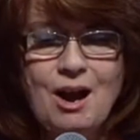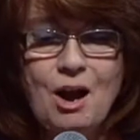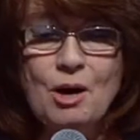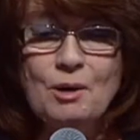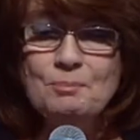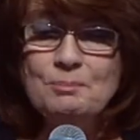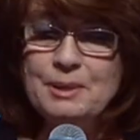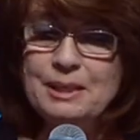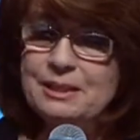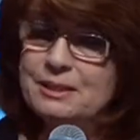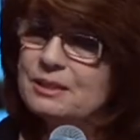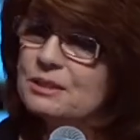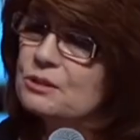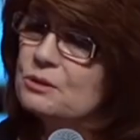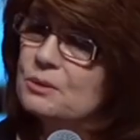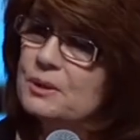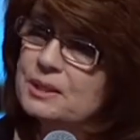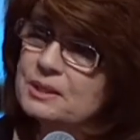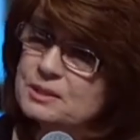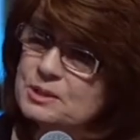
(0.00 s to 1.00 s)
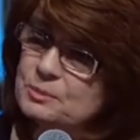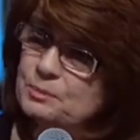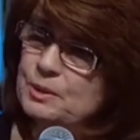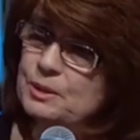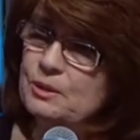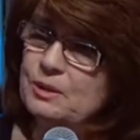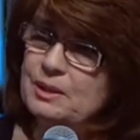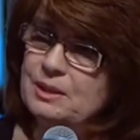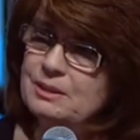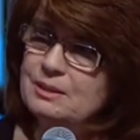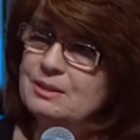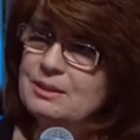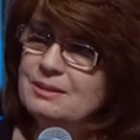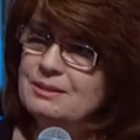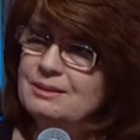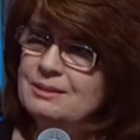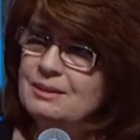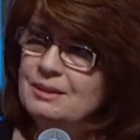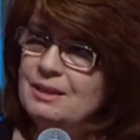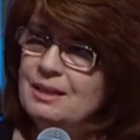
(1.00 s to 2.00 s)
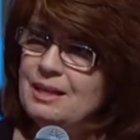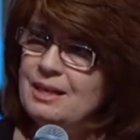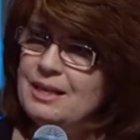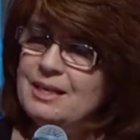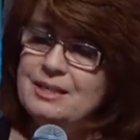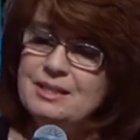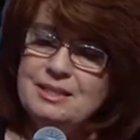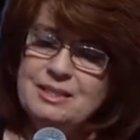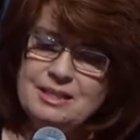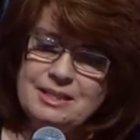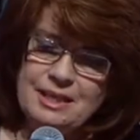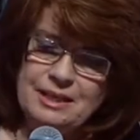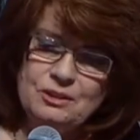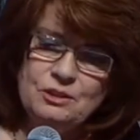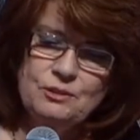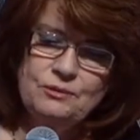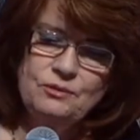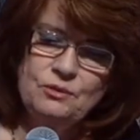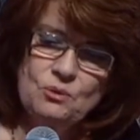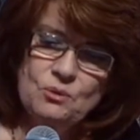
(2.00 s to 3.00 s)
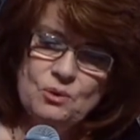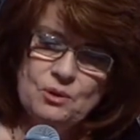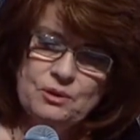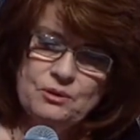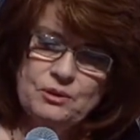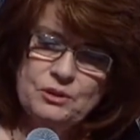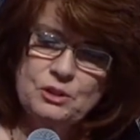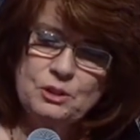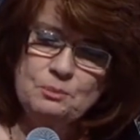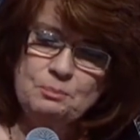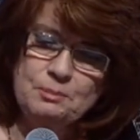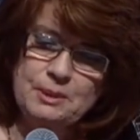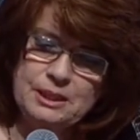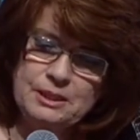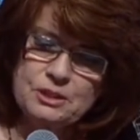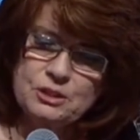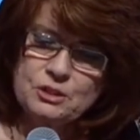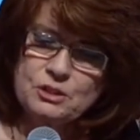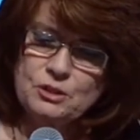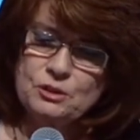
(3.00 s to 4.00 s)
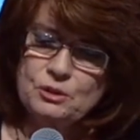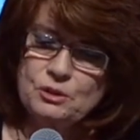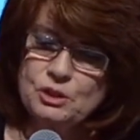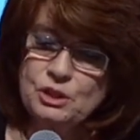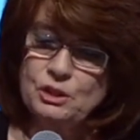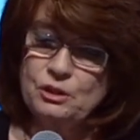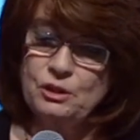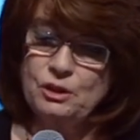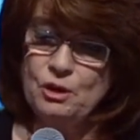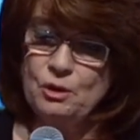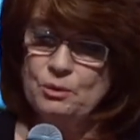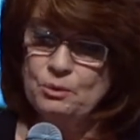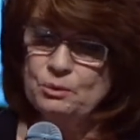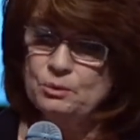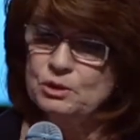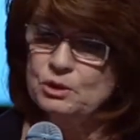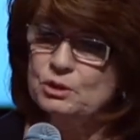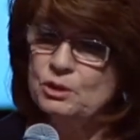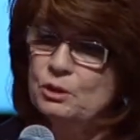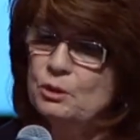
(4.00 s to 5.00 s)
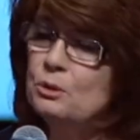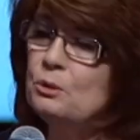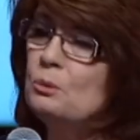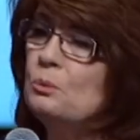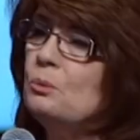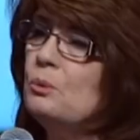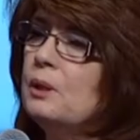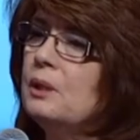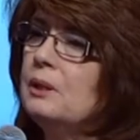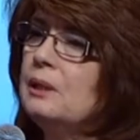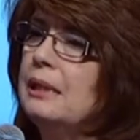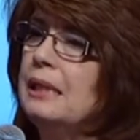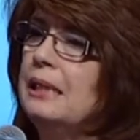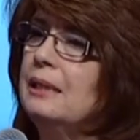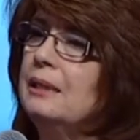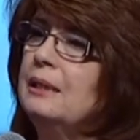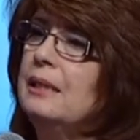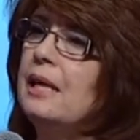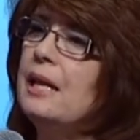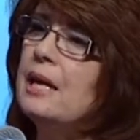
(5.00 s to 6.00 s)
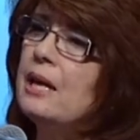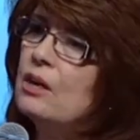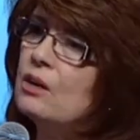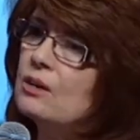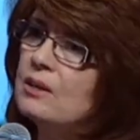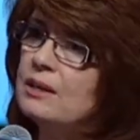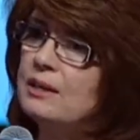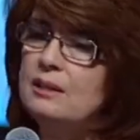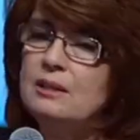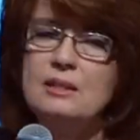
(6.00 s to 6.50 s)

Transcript: are ministering spirits sent forth to minister to those who will inherit